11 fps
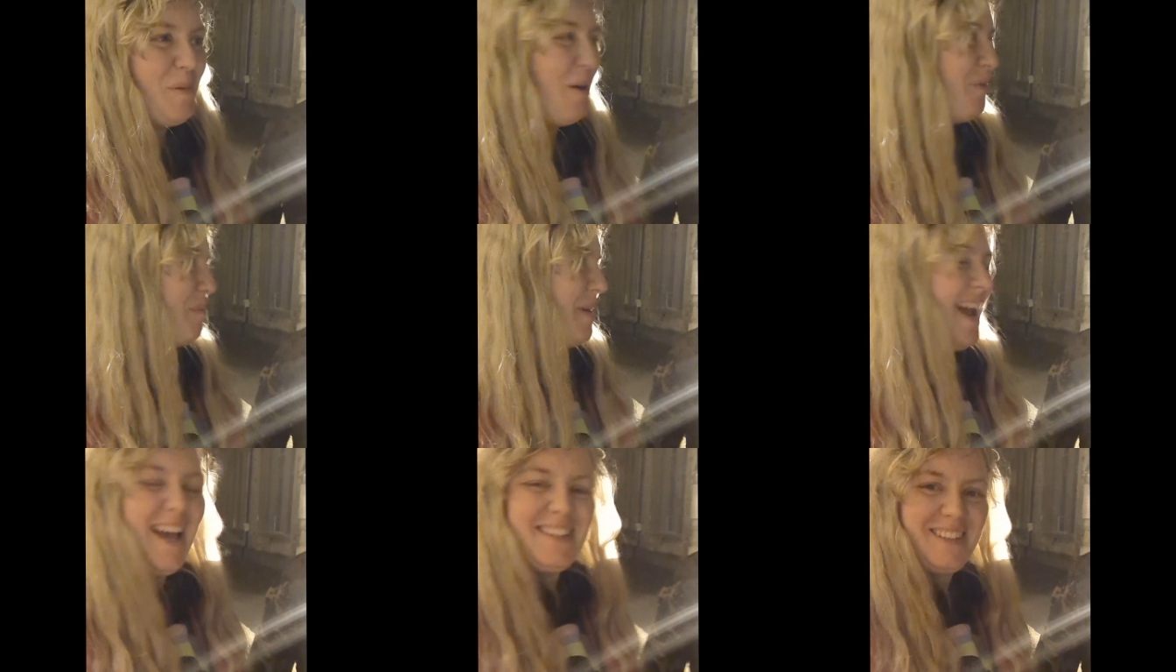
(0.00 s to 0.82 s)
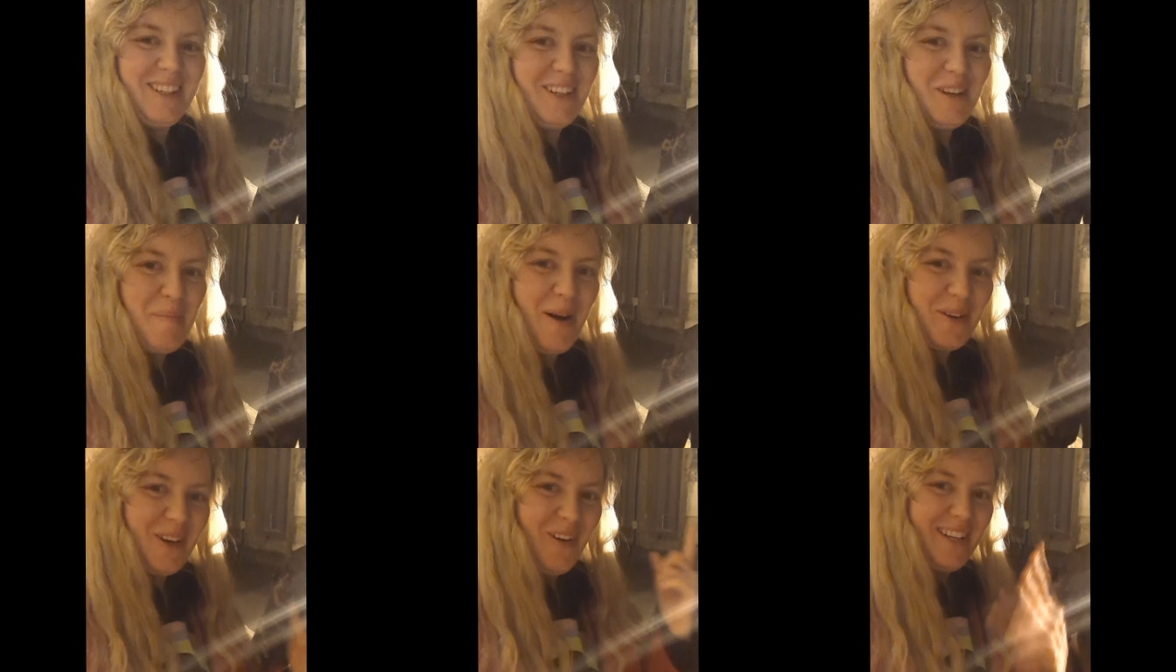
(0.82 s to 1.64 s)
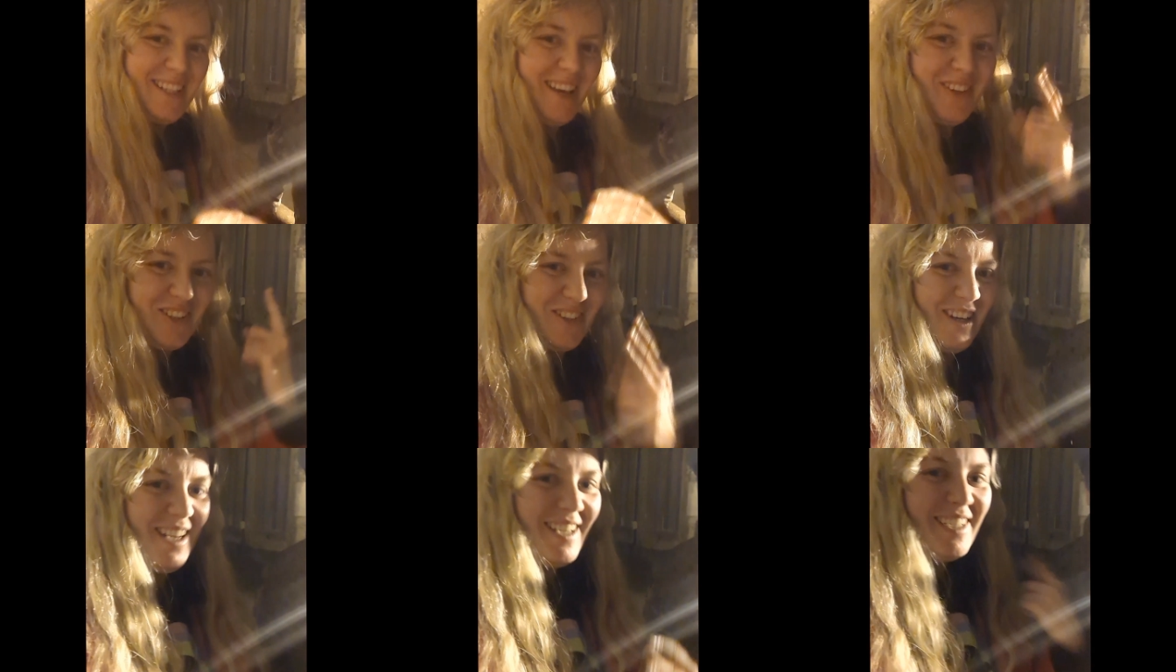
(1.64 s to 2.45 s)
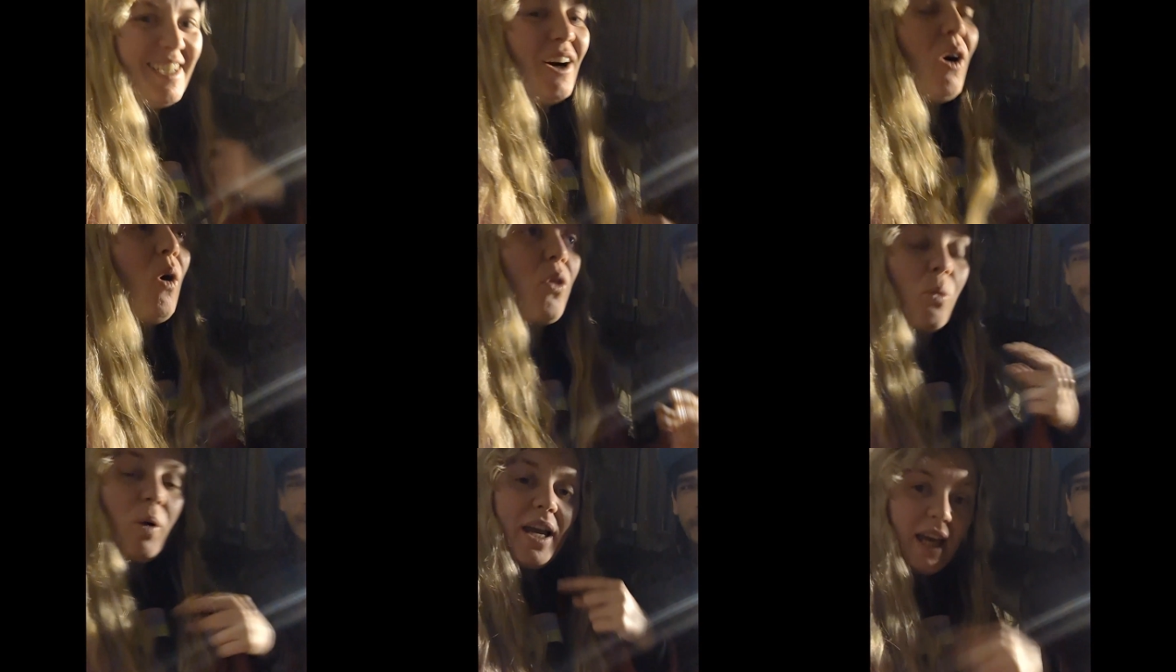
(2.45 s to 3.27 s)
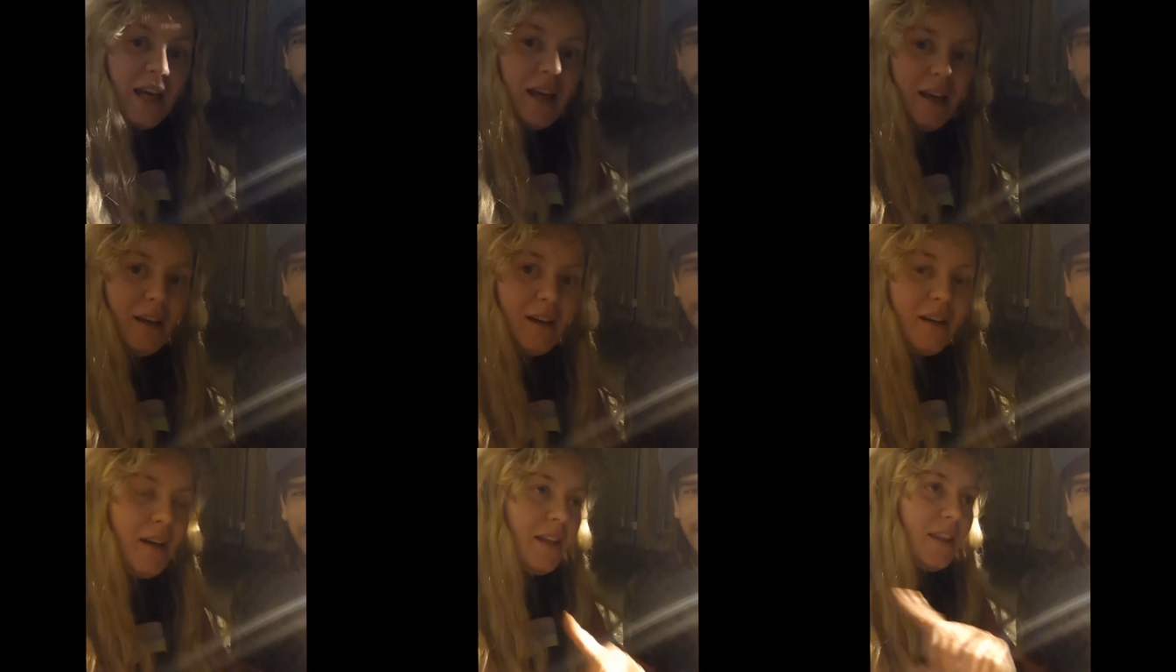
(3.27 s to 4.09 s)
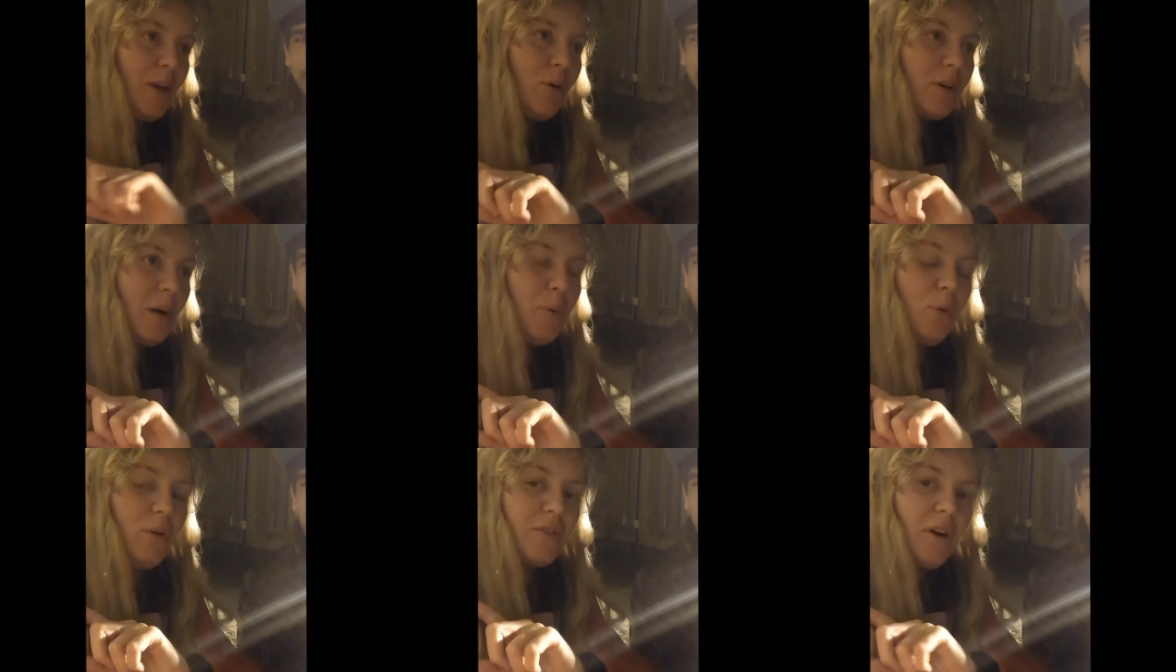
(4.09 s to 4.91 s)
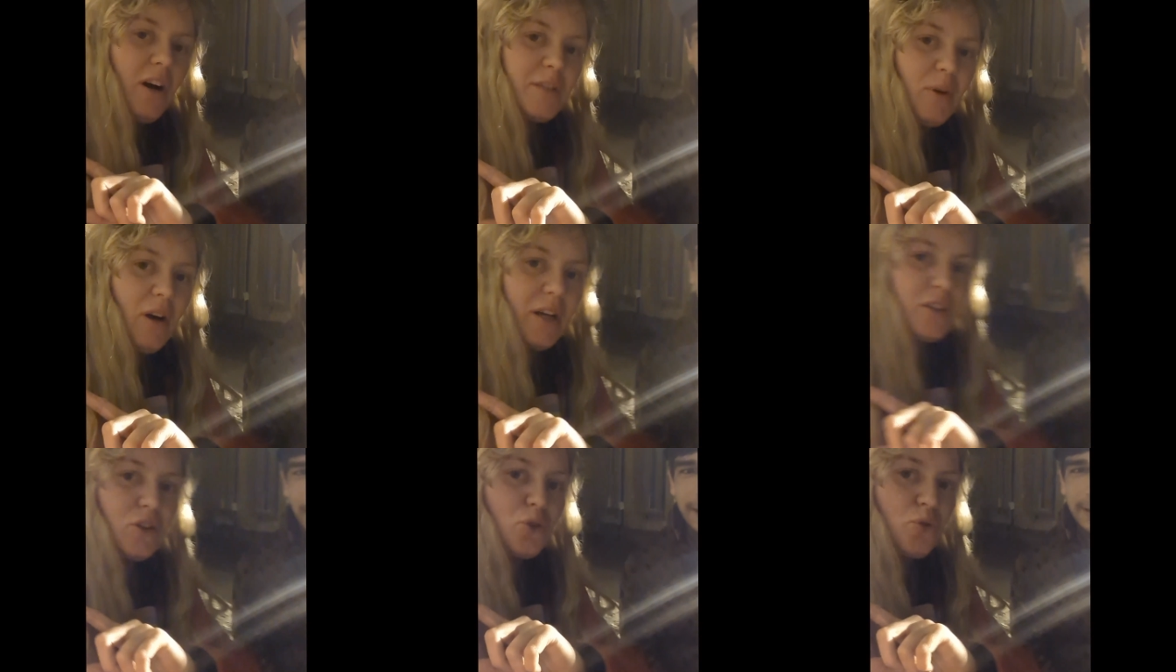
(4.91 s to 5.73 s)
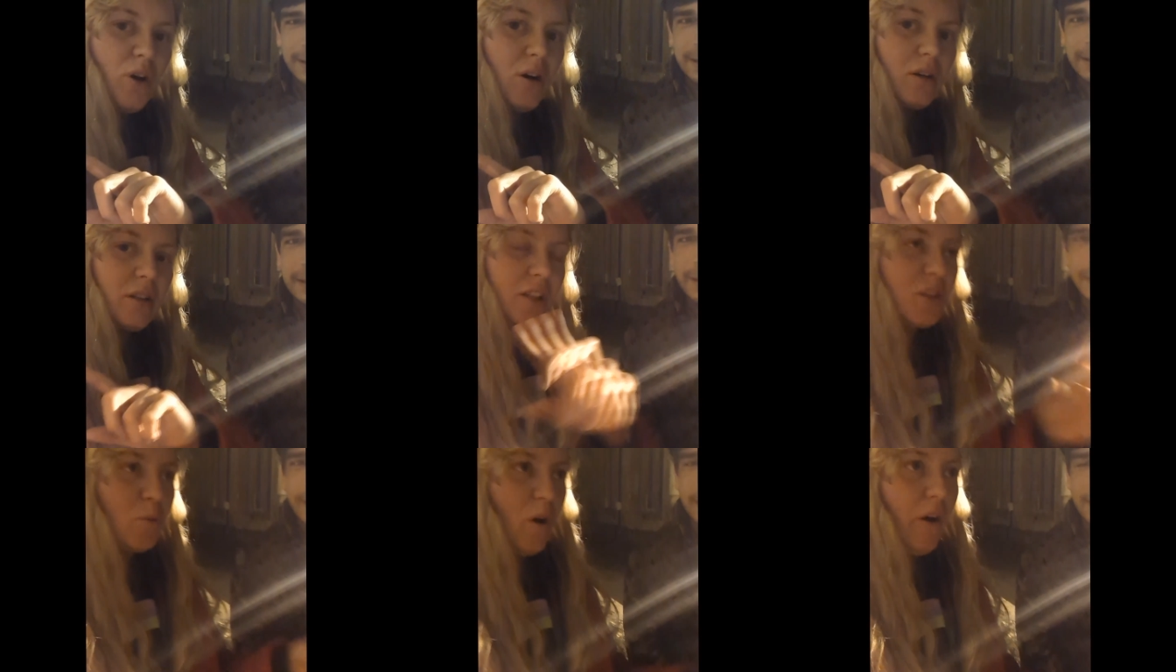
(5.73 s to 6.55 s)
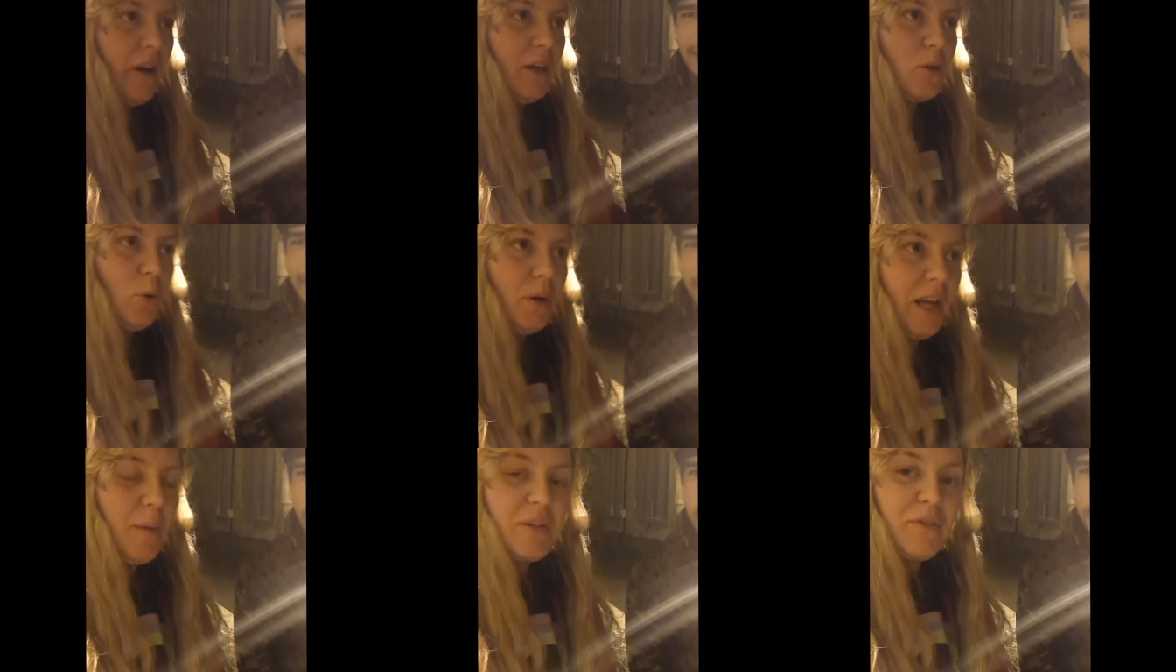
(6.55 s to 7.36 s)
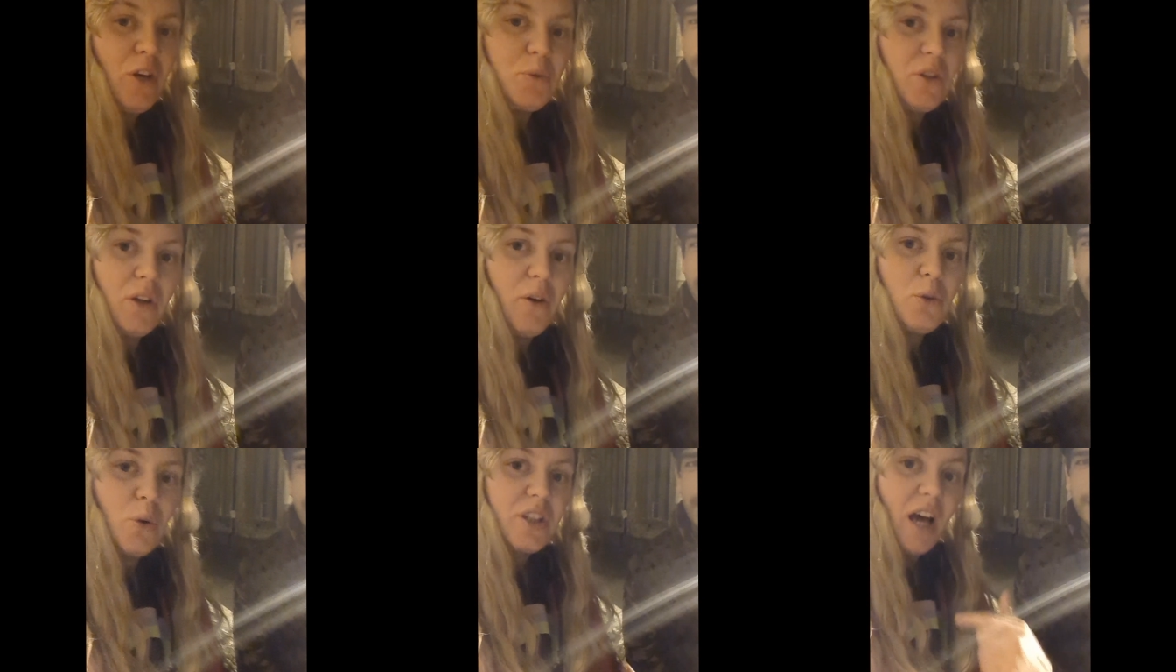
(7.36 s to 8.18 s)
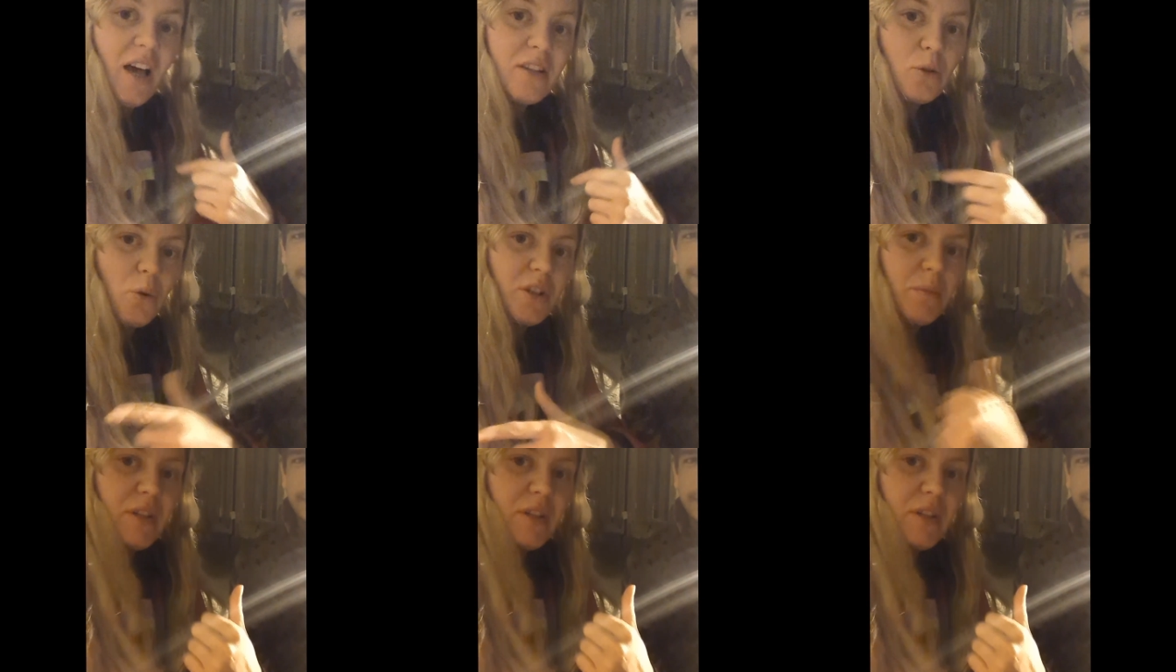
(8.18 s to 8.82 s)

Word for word: mm. both a bit hesitant about yeah. going down the street. On the way here, there were a couple of guys behind us drunk, like swearing and calling names. At first, we don't know, talking to us or talking to